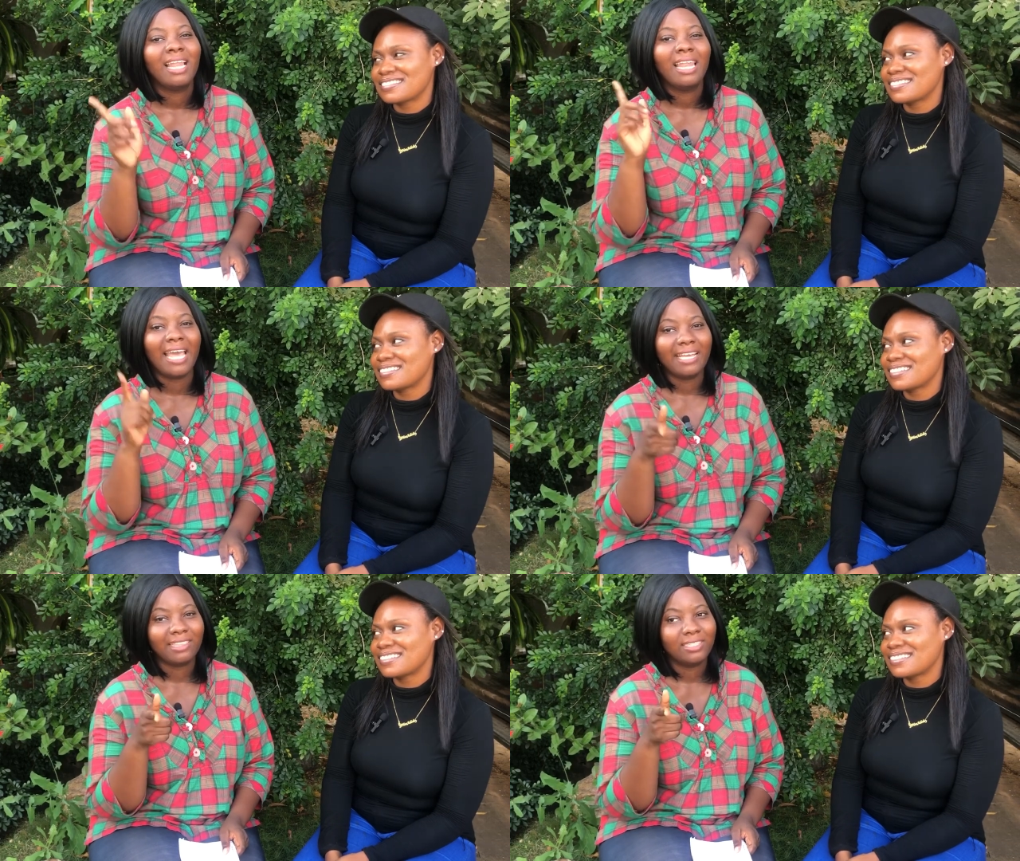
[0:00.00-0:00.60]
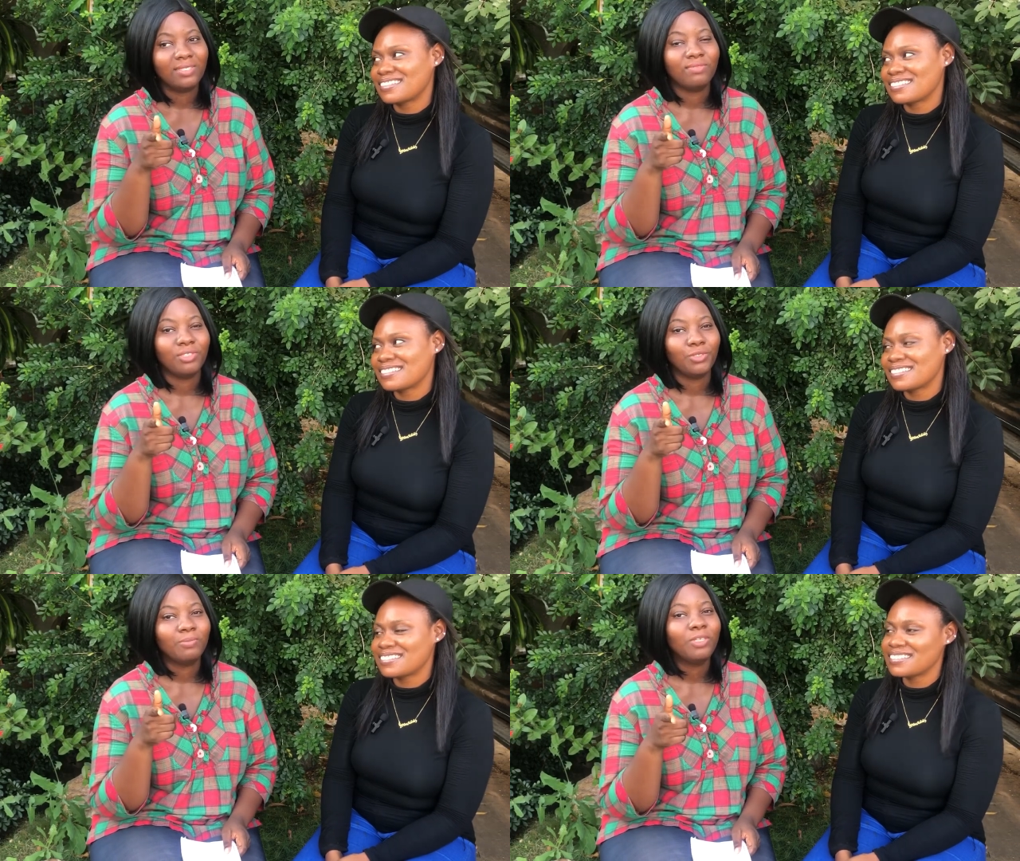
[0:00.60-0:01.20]
Speaker 1: like this
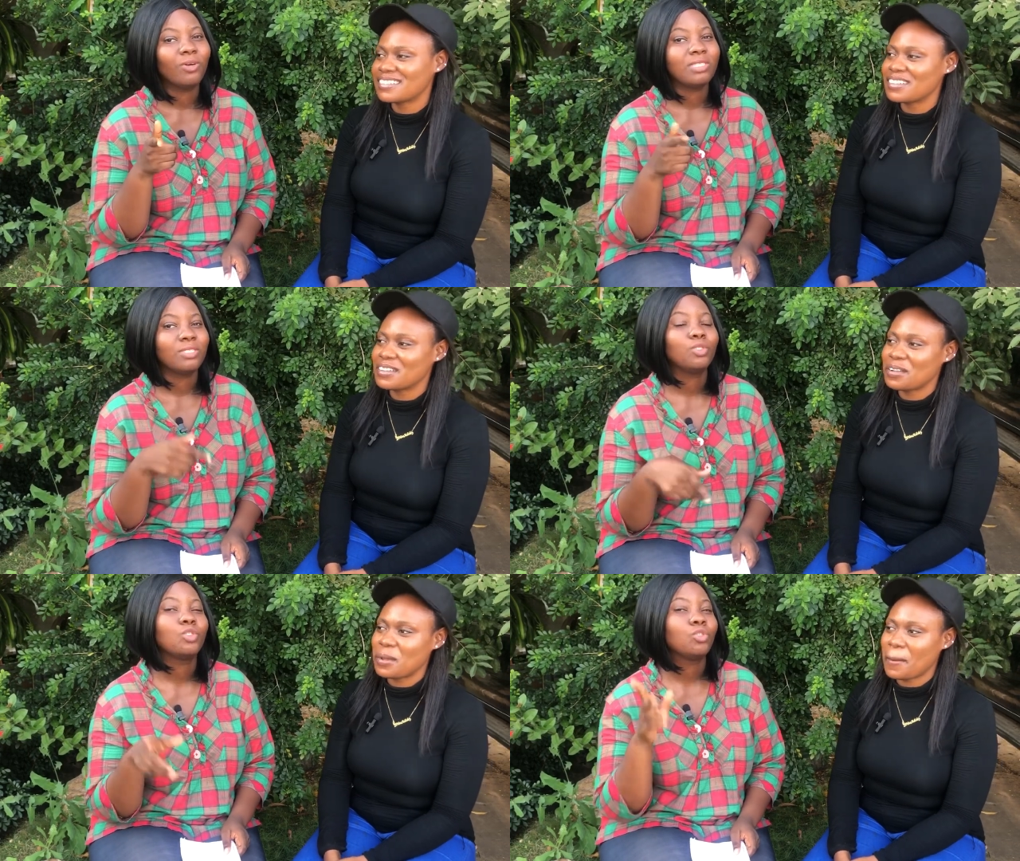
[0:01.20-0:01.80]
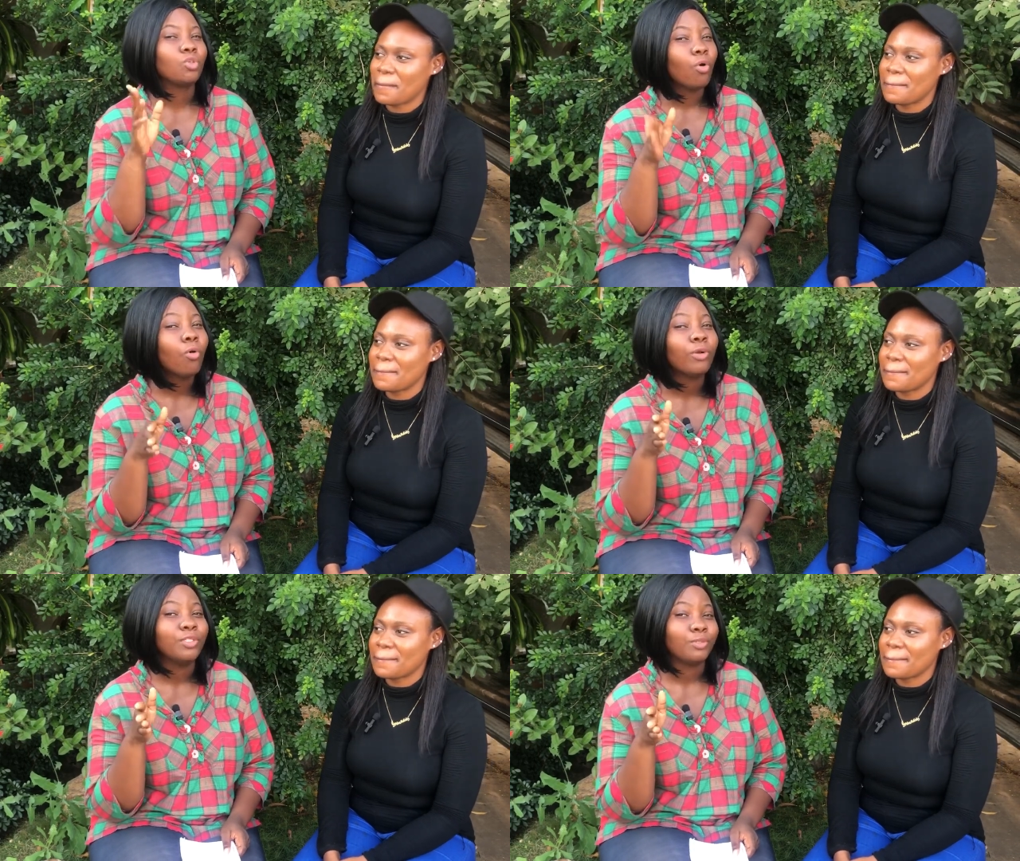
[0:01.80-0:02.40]
video because it's so
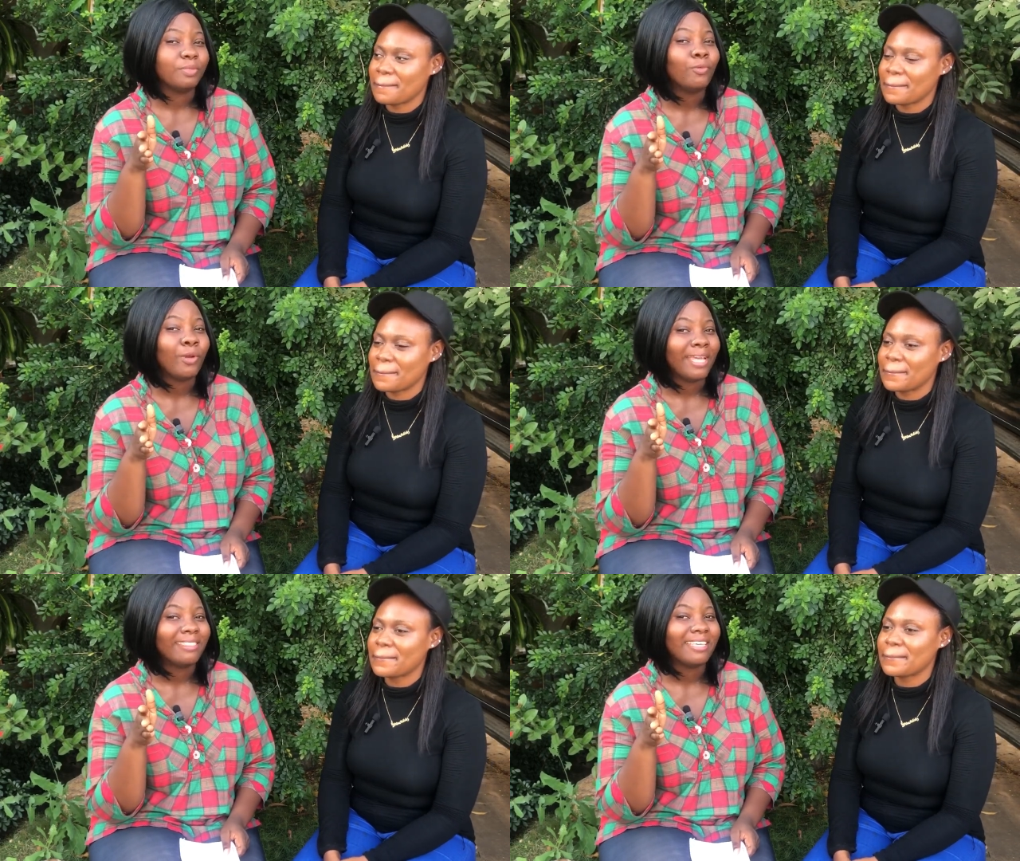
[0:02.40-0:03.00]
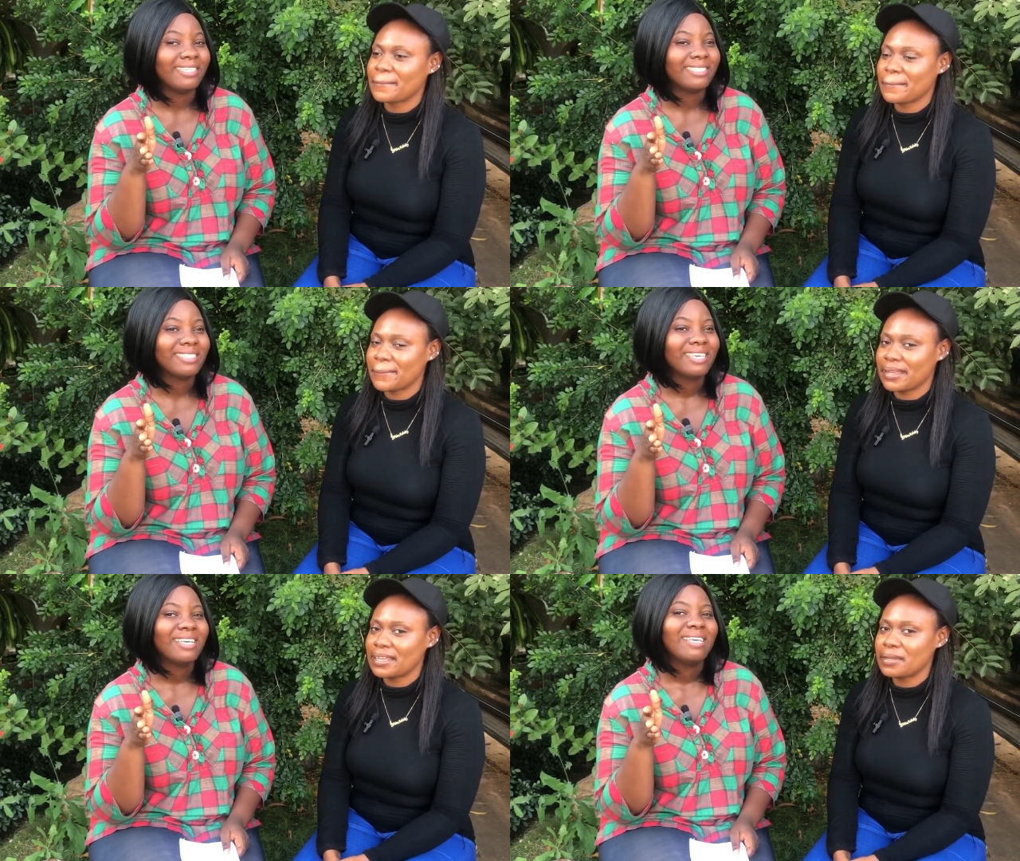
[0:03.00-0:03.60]
going to be worth it
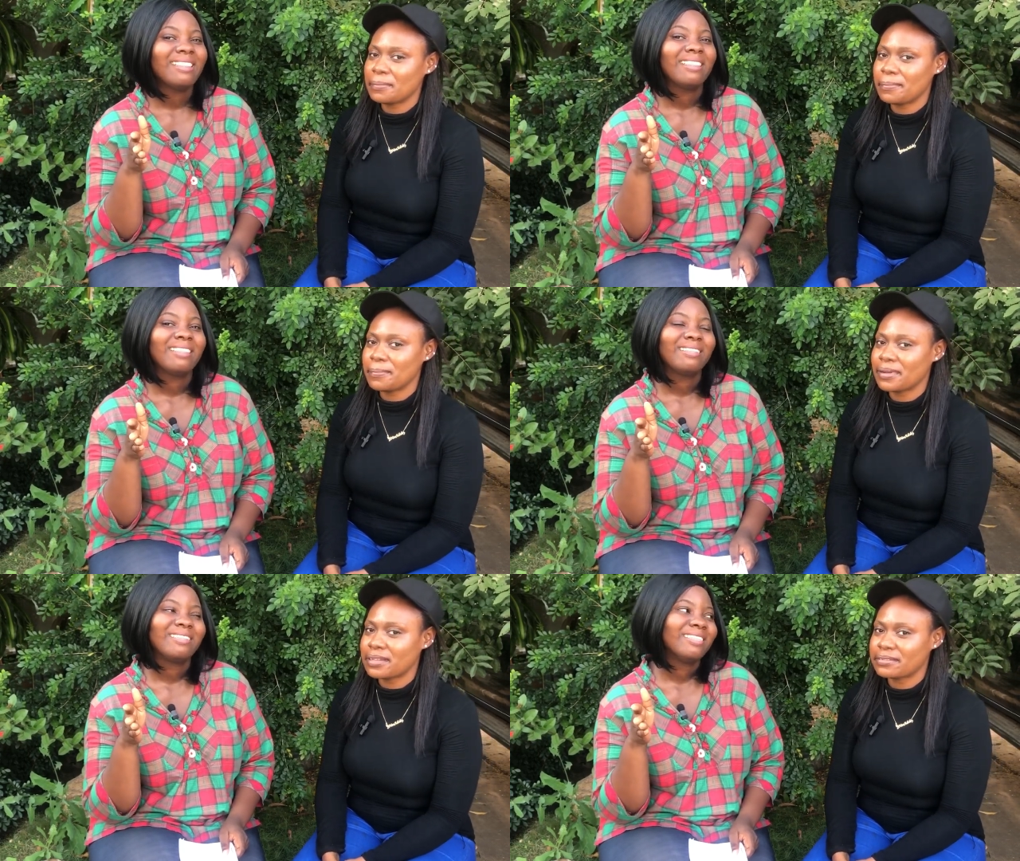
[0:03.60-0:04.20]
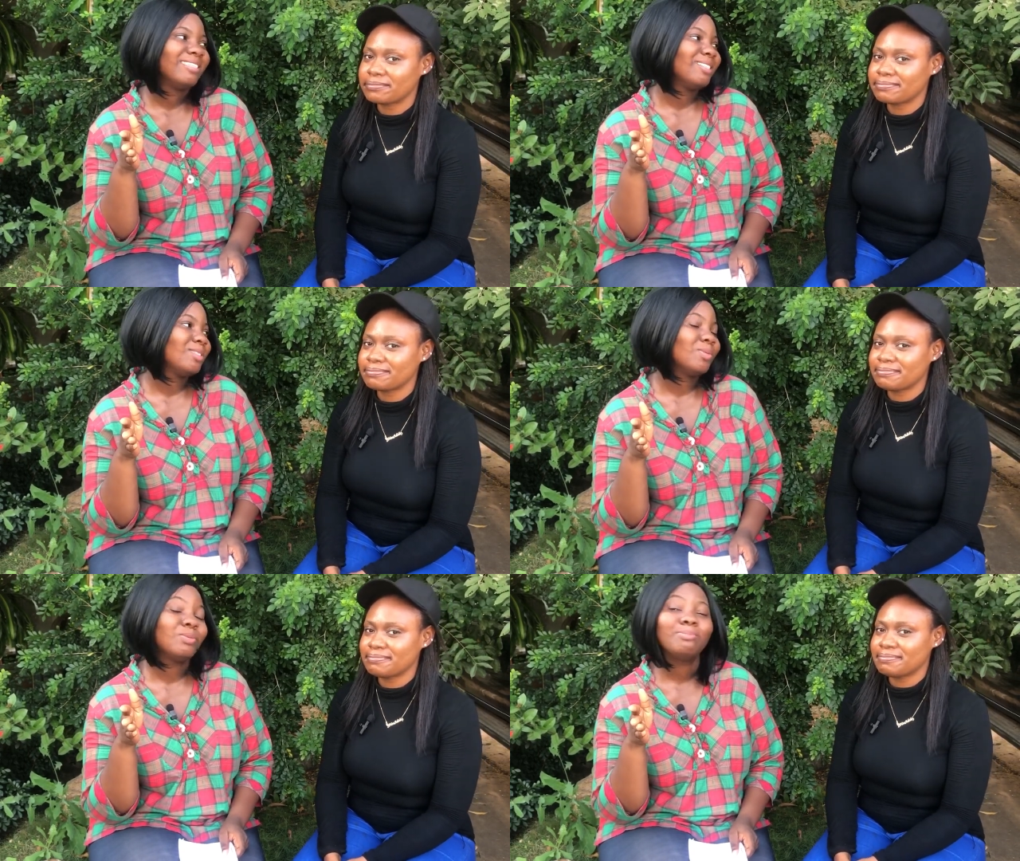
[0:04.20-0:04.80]

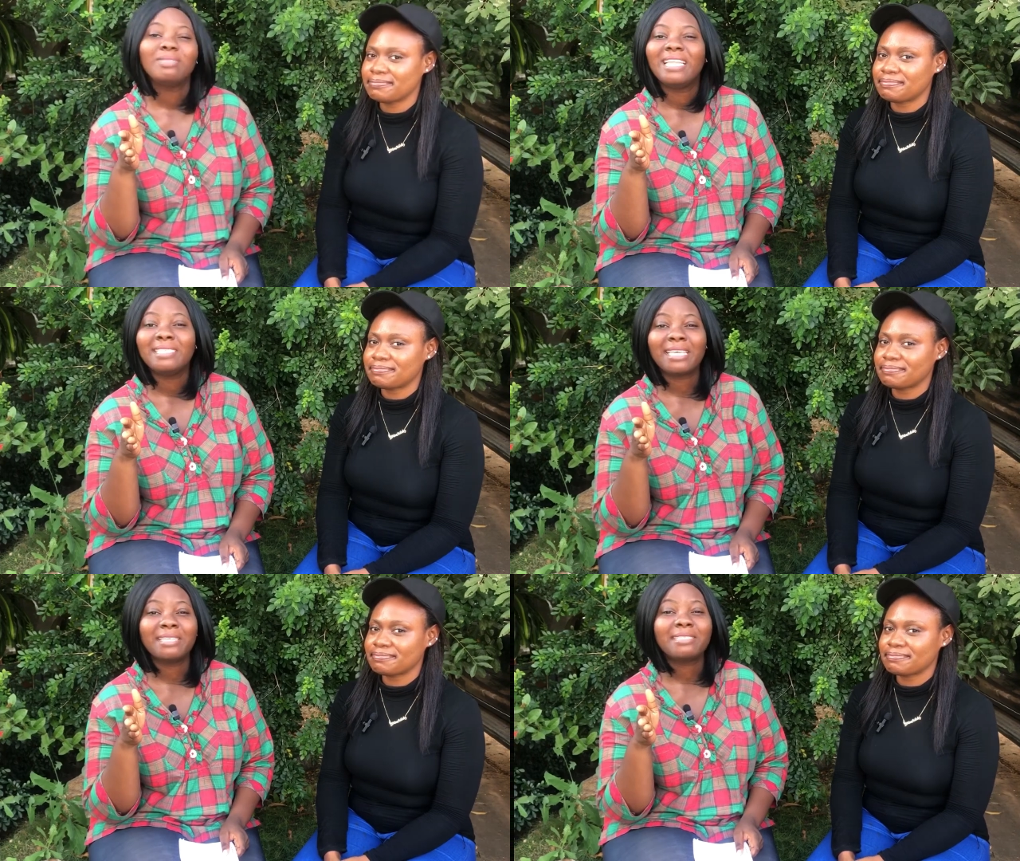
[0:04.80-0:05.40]
so let's get